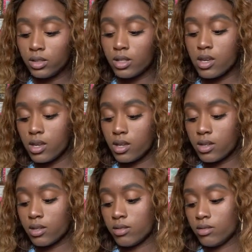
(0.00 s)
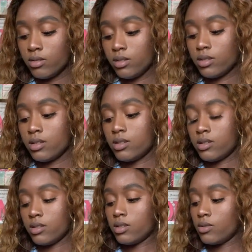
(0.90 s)
Like,
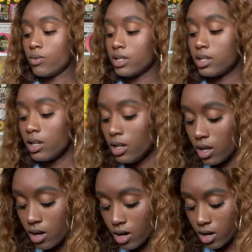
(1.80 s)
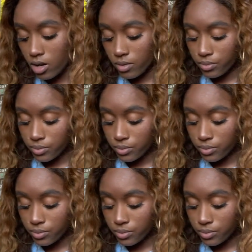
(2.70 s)
that's what's in here.